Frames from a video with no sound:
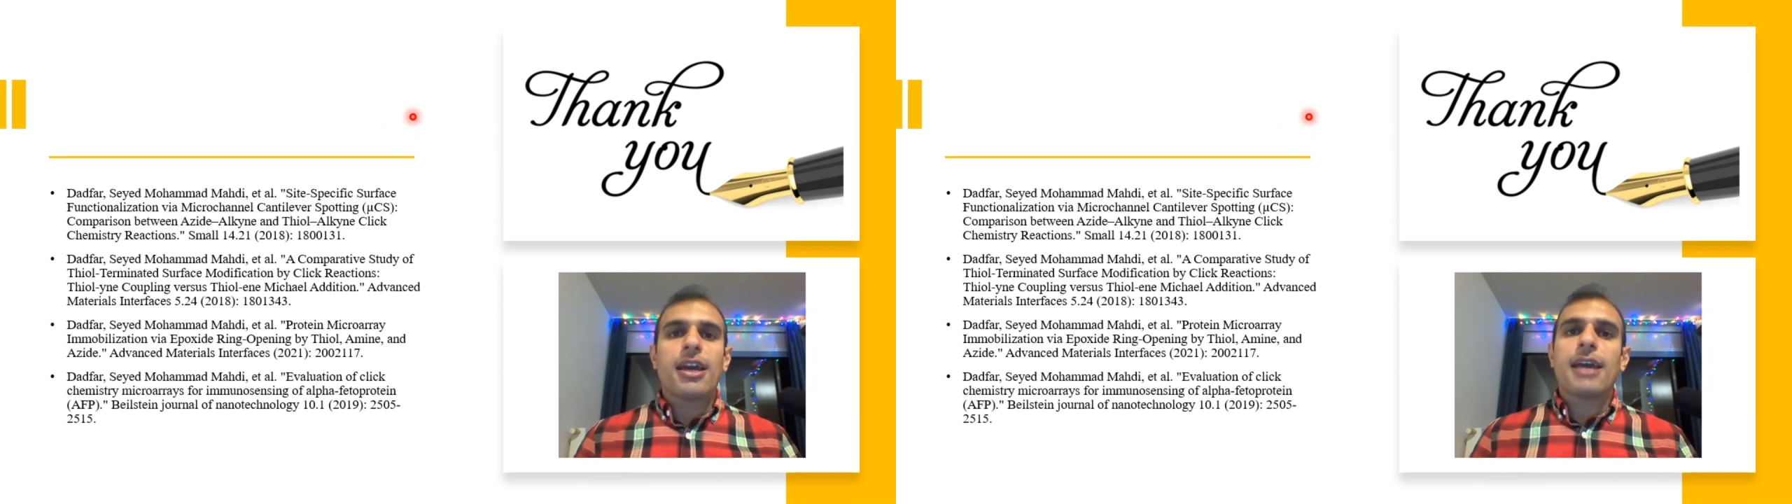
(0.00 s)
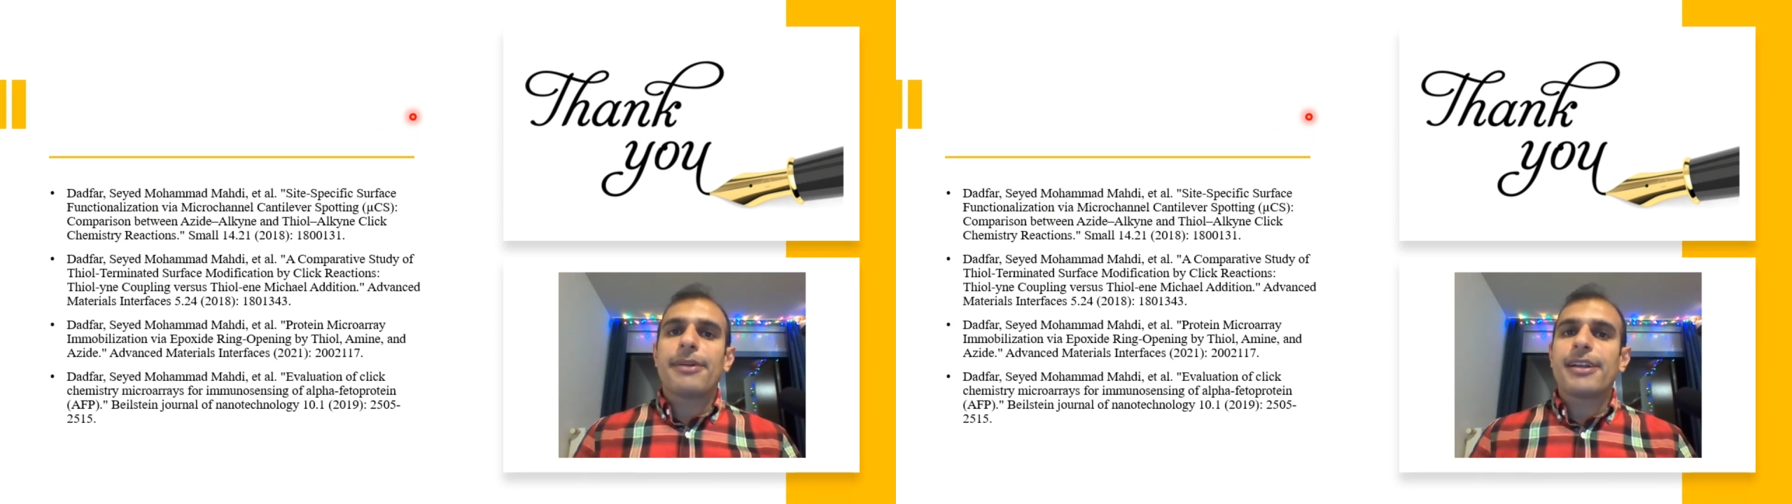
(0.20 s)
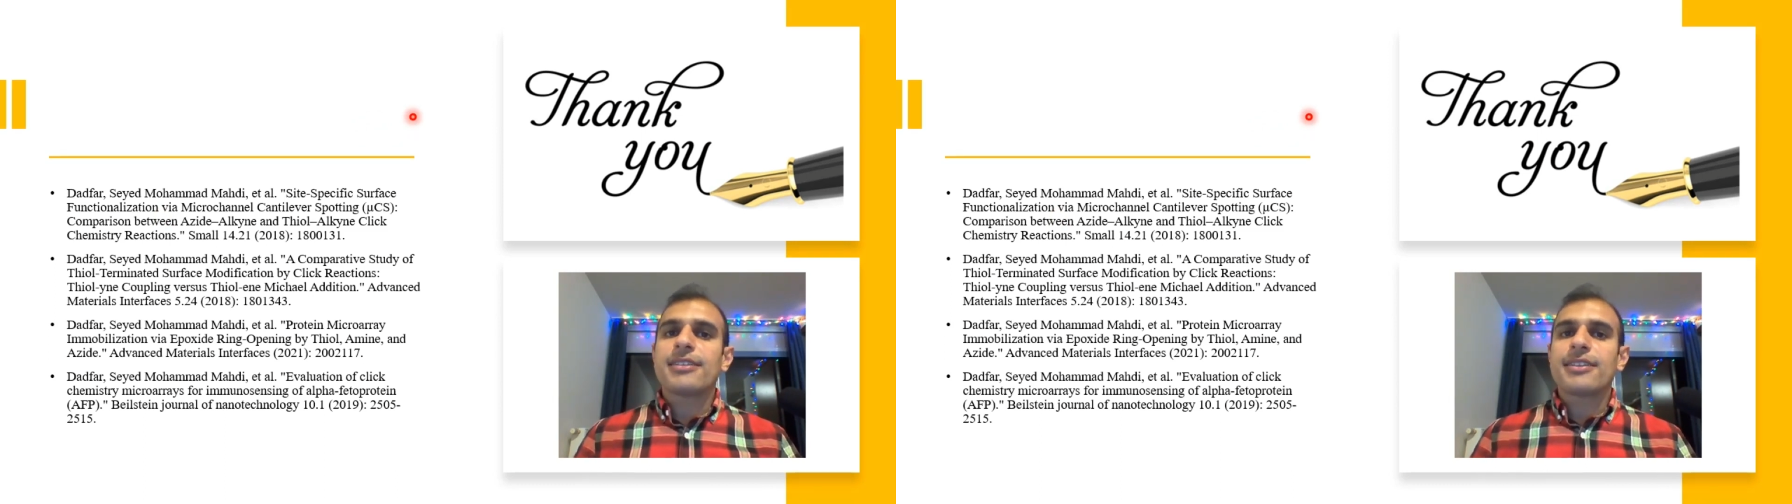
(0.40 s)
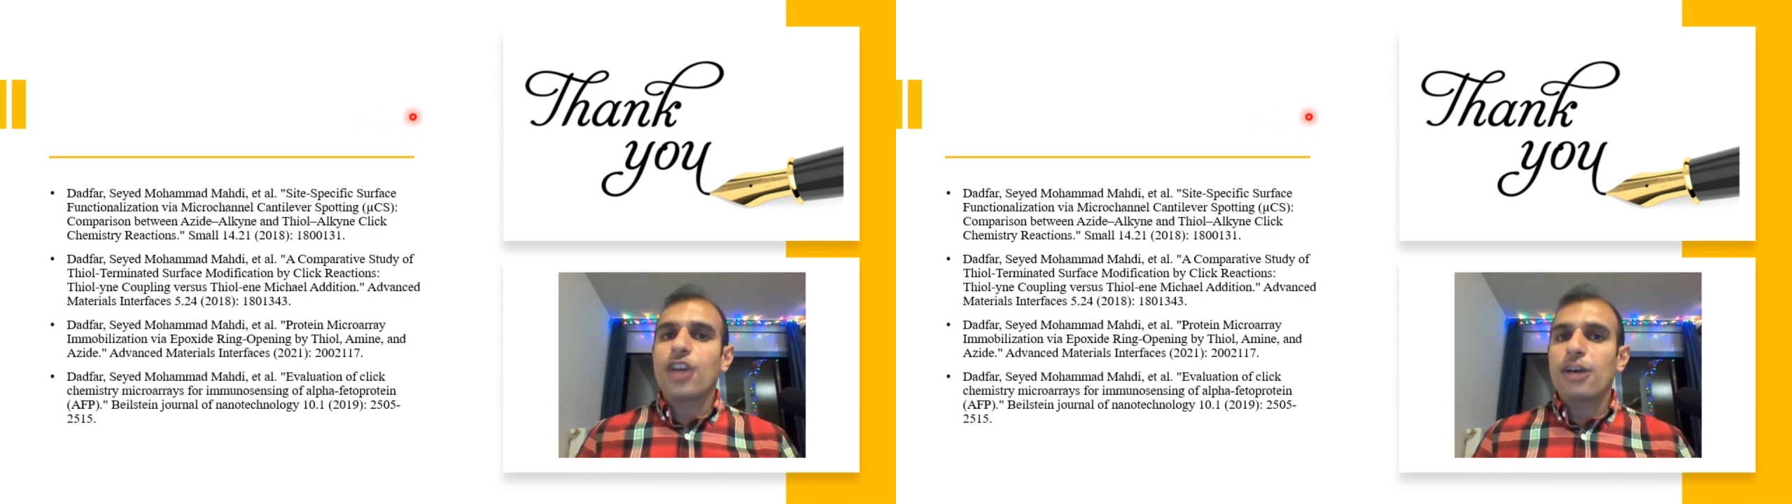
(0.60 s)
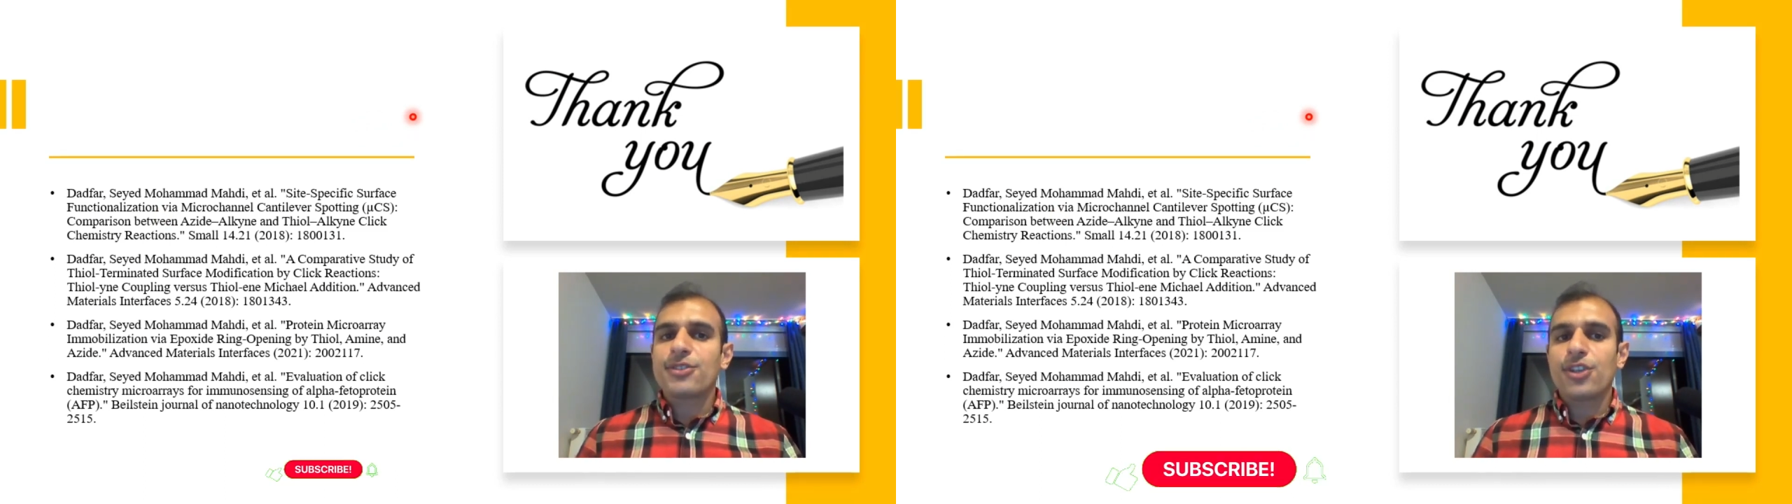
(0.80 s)
press the
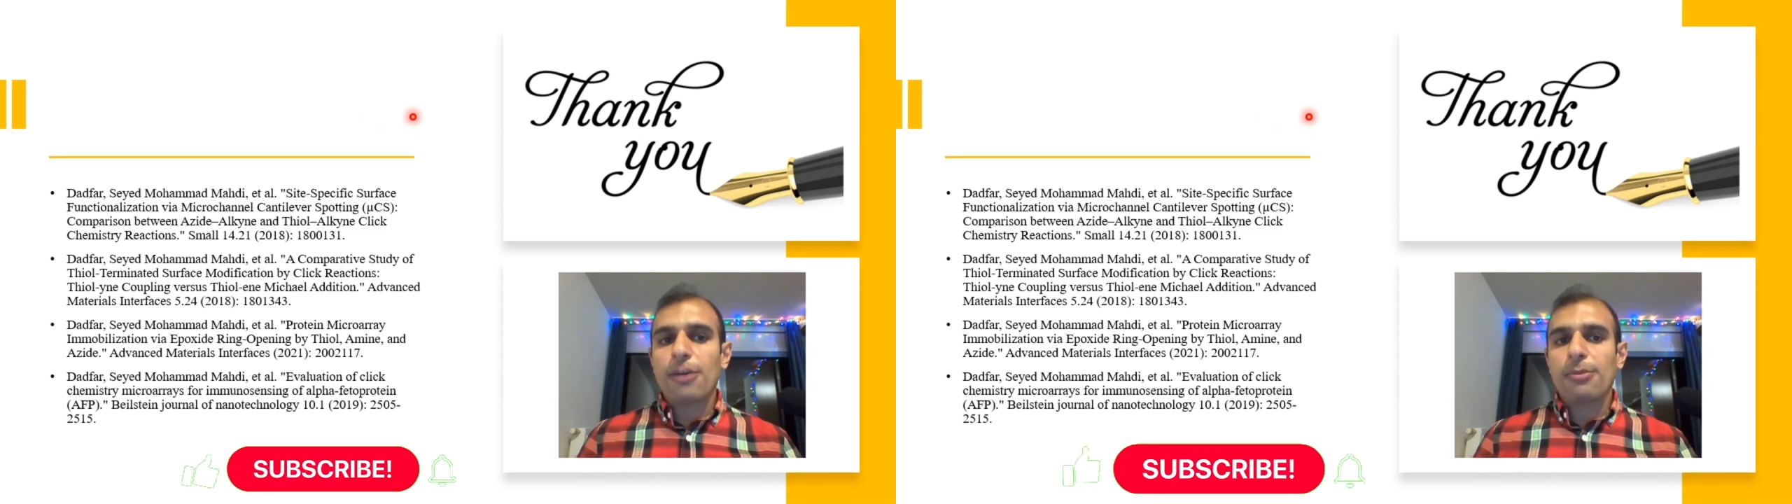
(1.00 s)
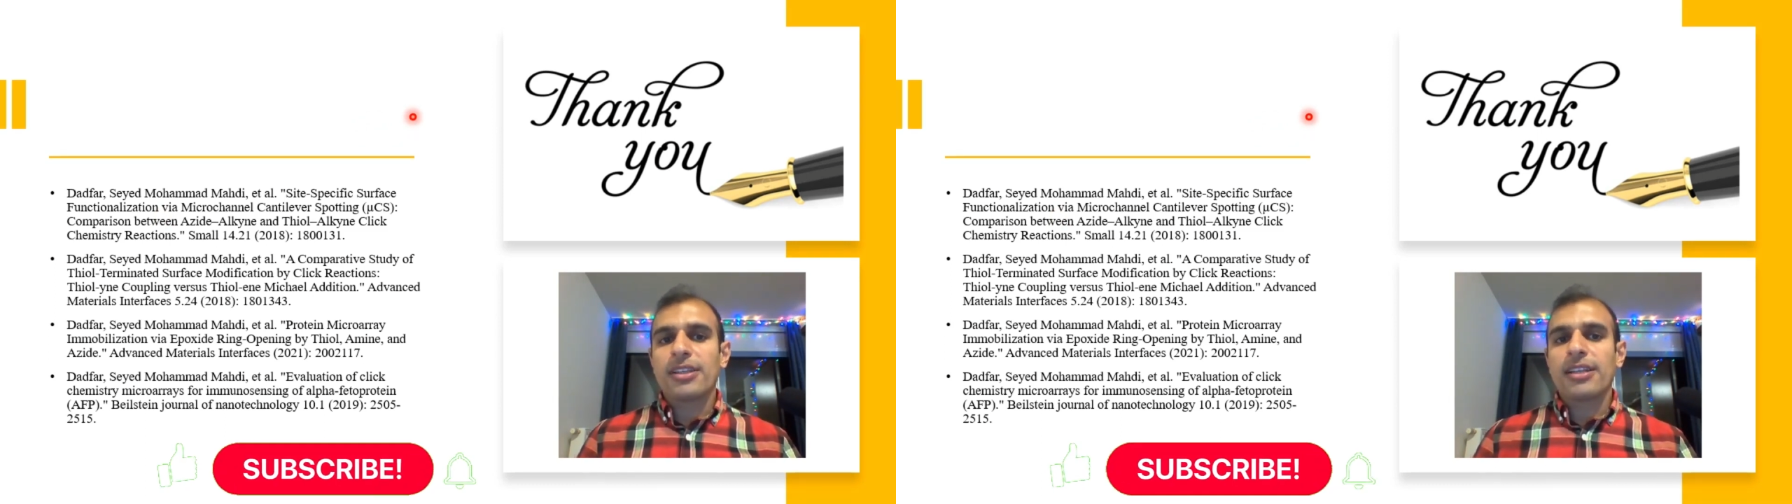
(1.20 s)
subscribe button,